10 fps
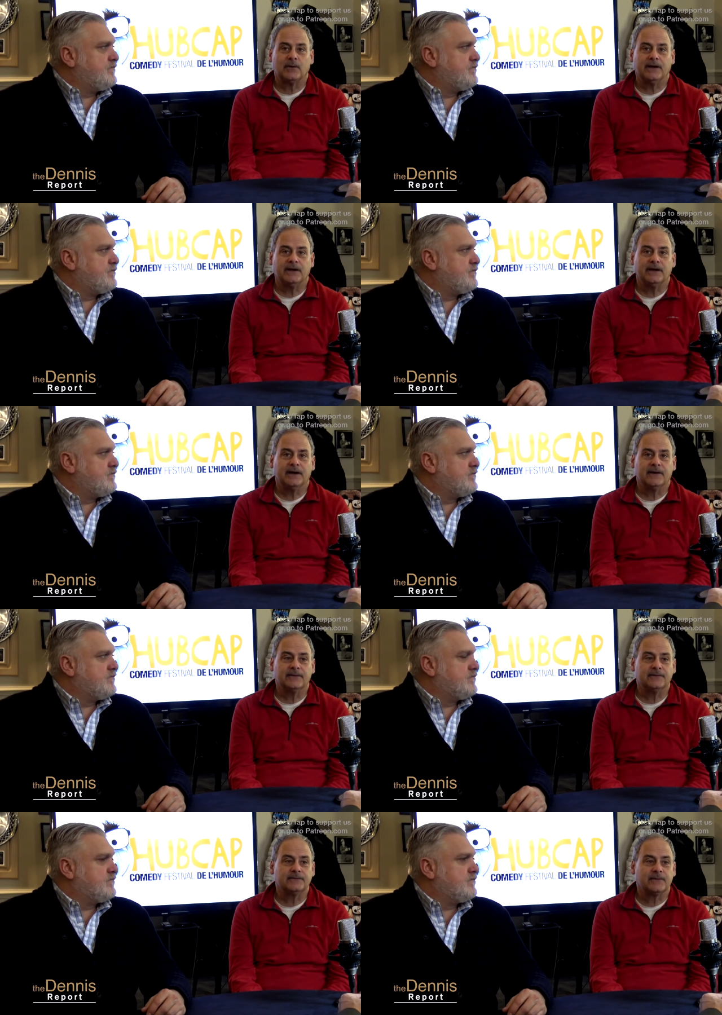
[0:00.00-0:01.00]
Speaker 1: we
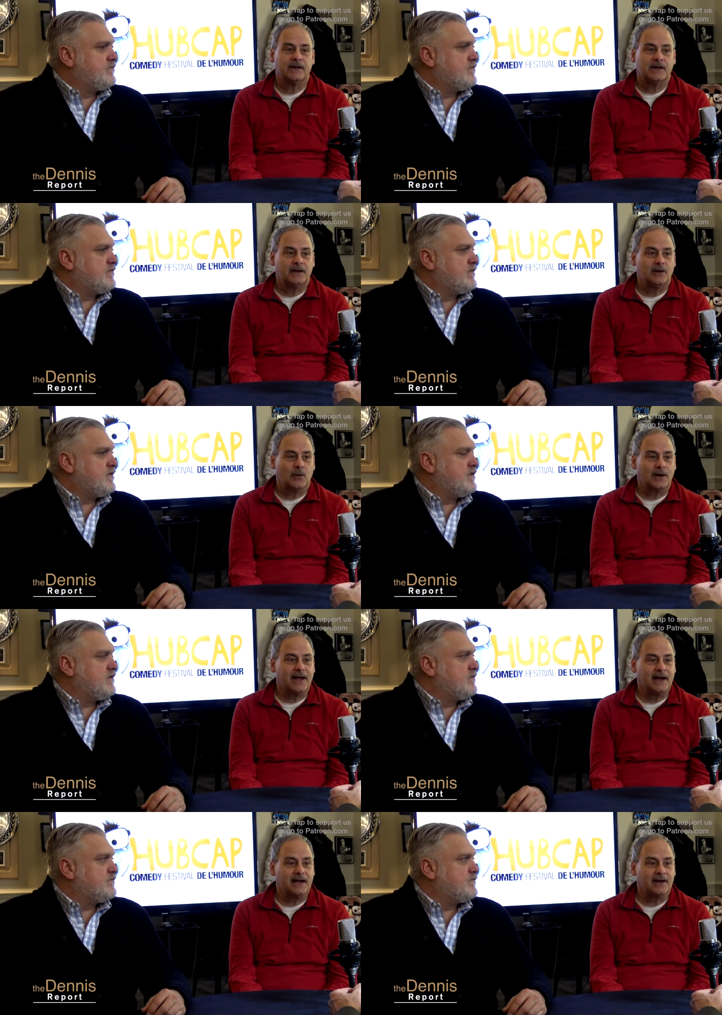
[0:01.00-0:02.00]
um, you know we're
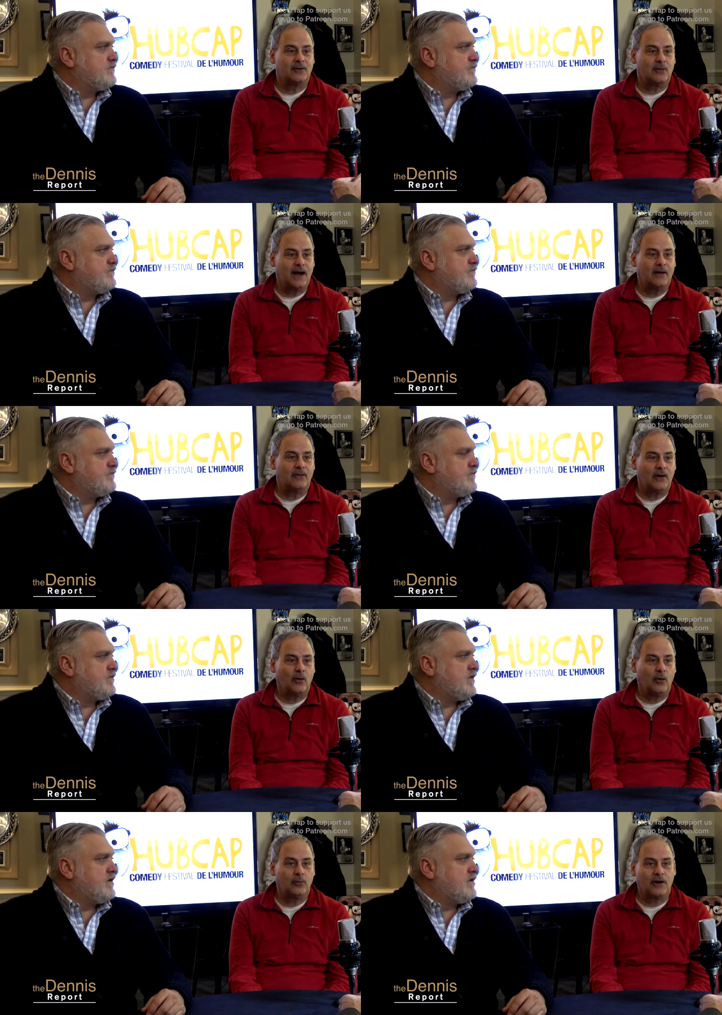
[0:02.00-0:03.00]
getting it around the
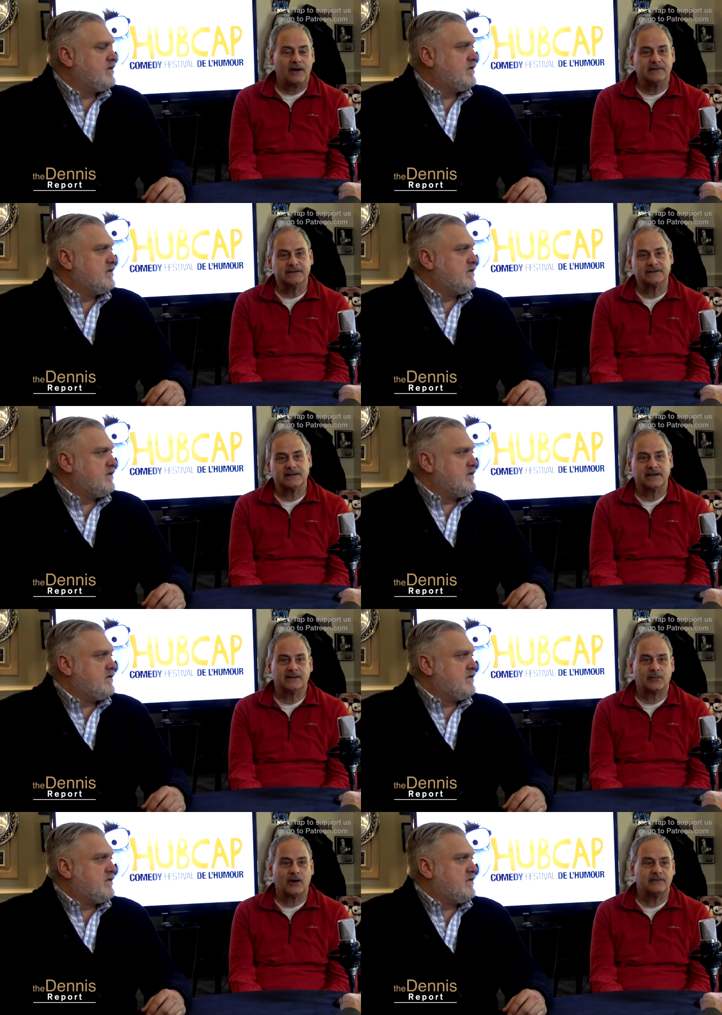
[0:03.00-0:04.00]
whole province so that
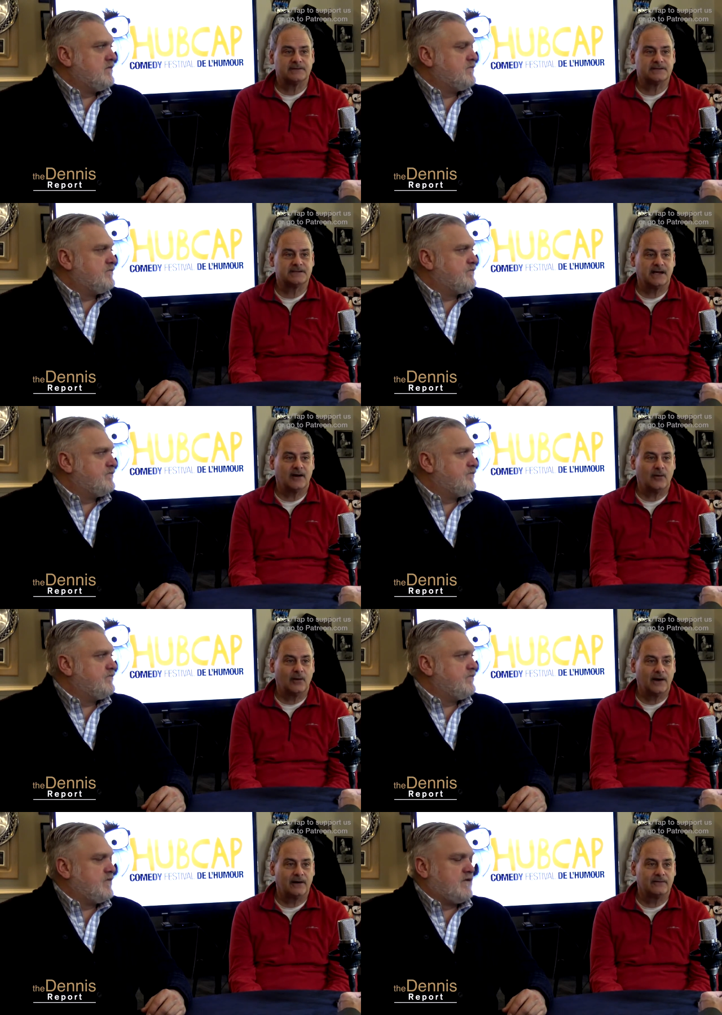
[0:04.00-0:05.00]
the province is now
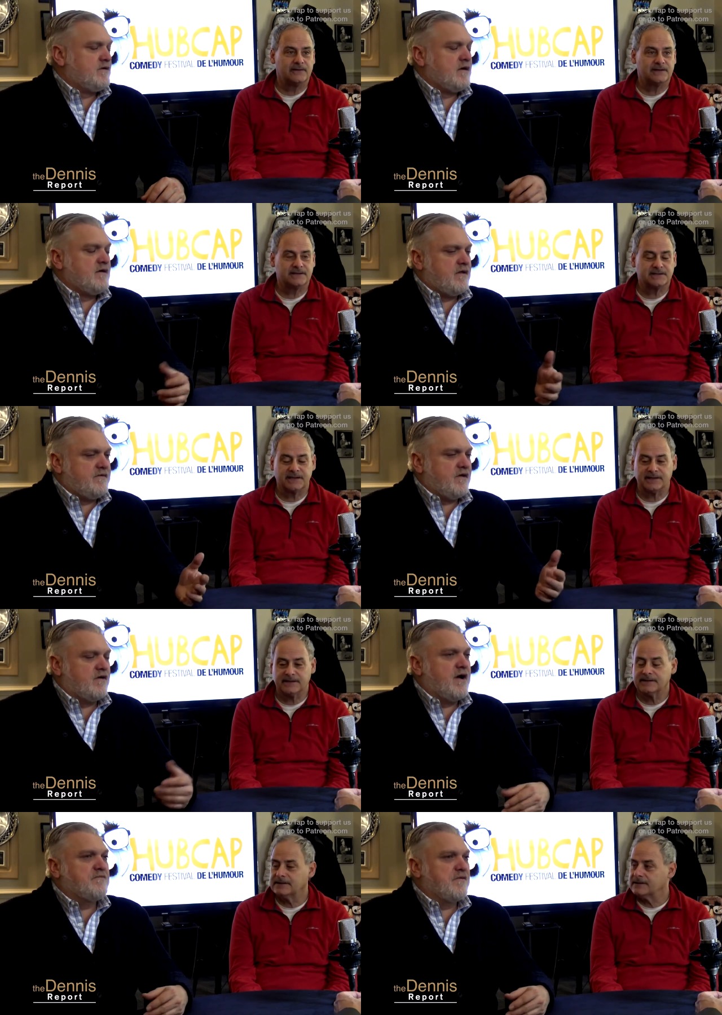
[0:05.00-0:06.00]
aware of this uh,
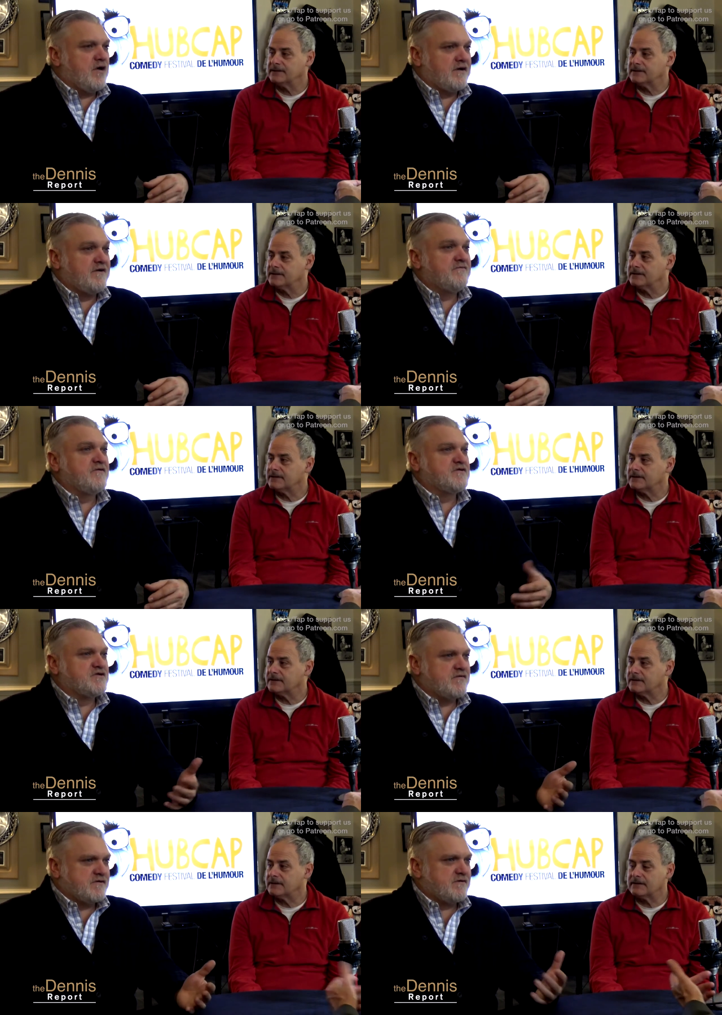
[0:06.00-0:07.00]
they'll come
Speaker 2: to Moncton for the
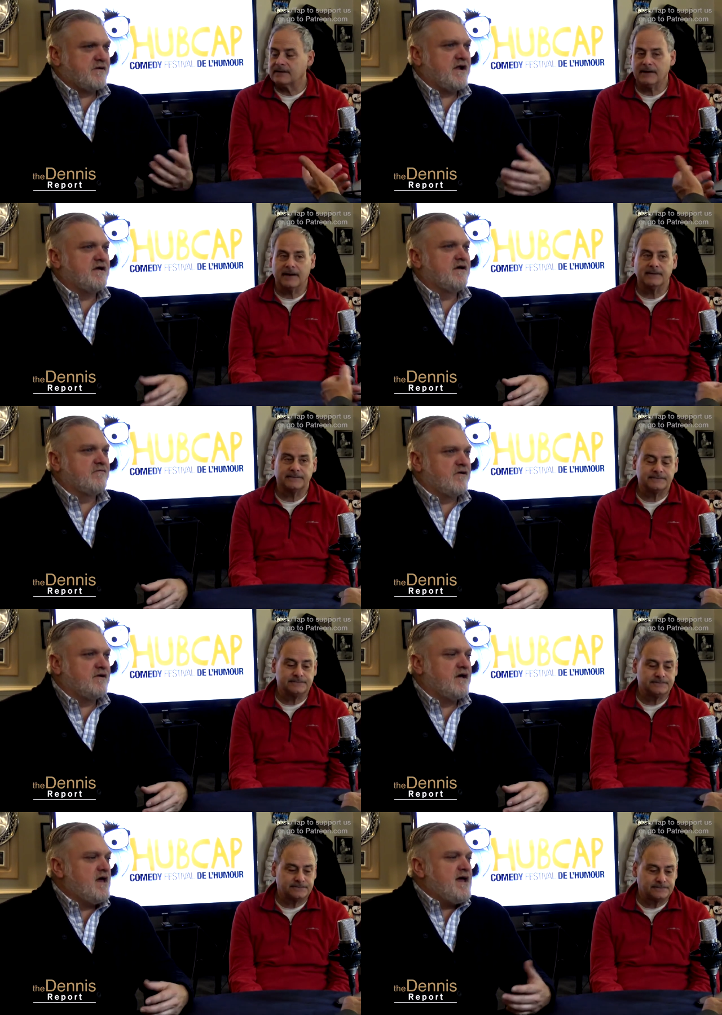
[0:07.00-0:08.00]
show so we're getting yeah. a
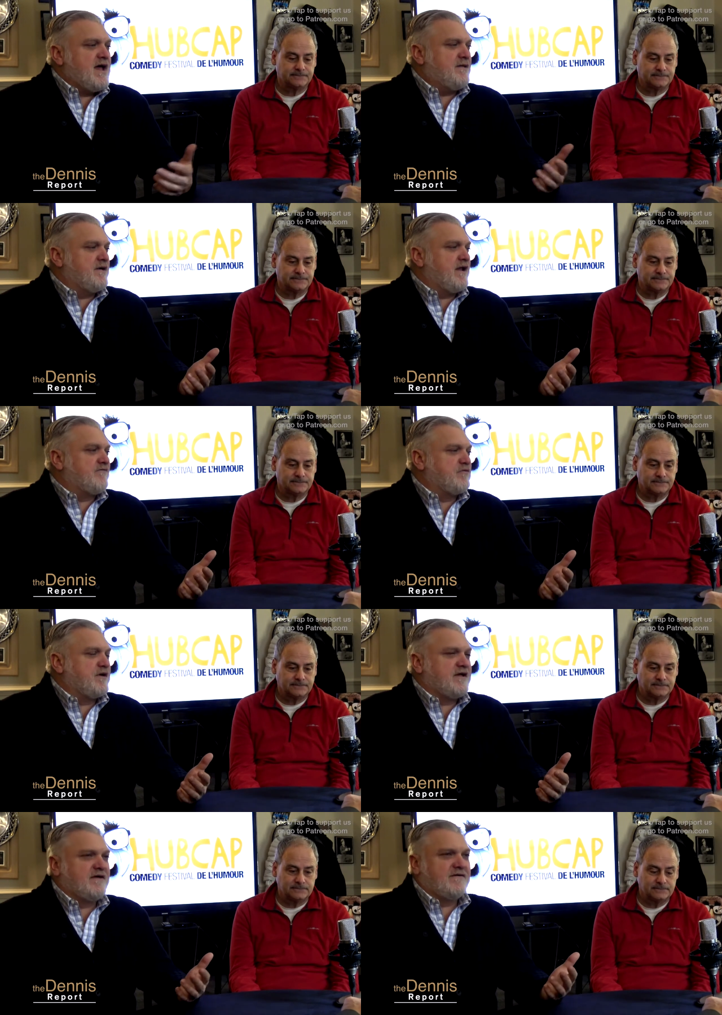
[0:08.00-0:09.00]
good and I mean
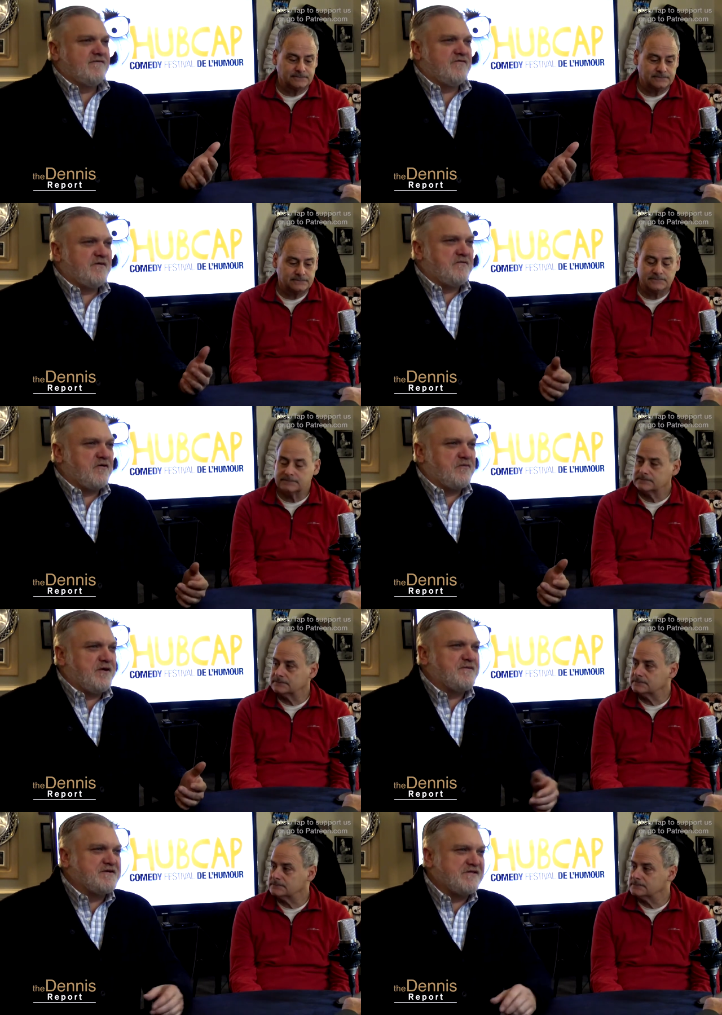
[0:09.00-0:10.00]
everybody from up north
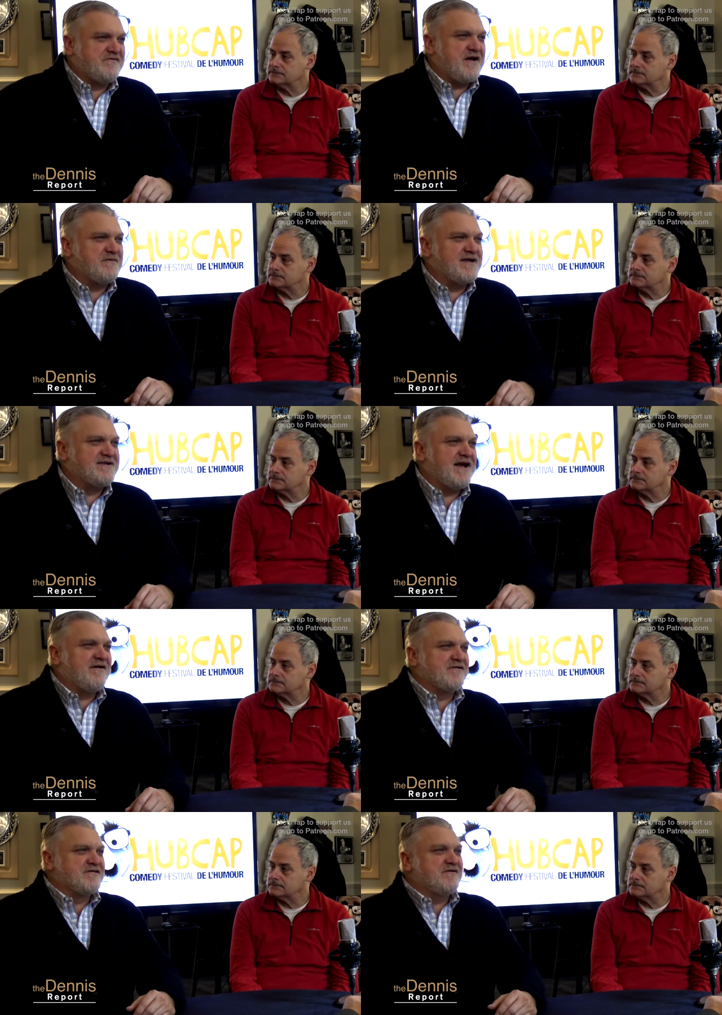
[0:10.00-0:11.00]
pretty much has family in
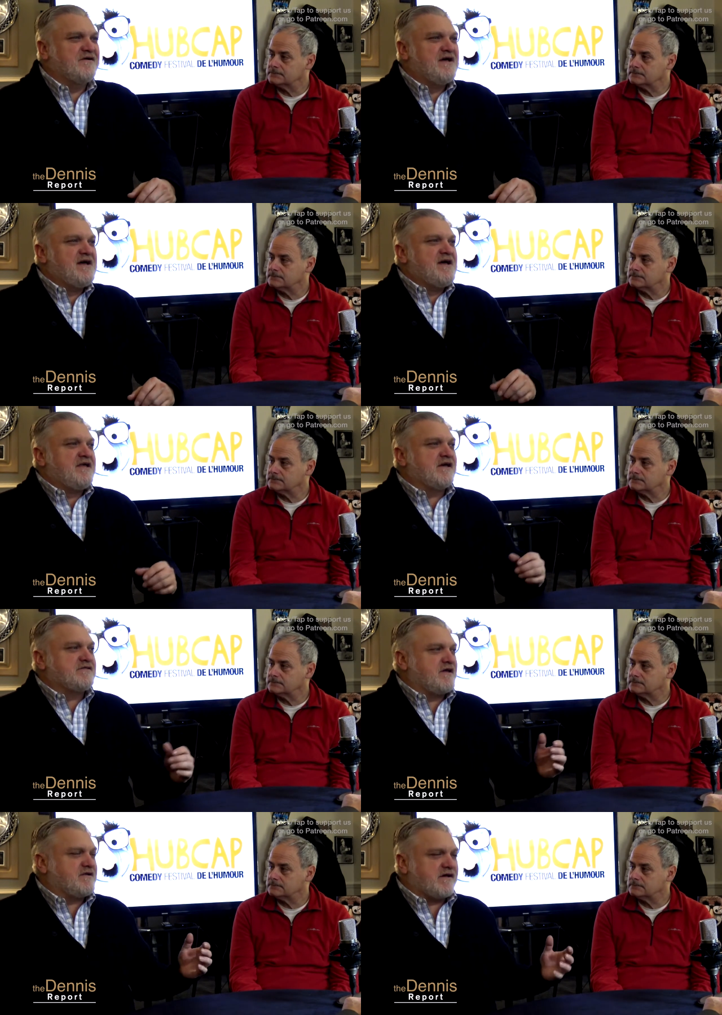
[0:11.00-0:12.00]
town so yeah. yes it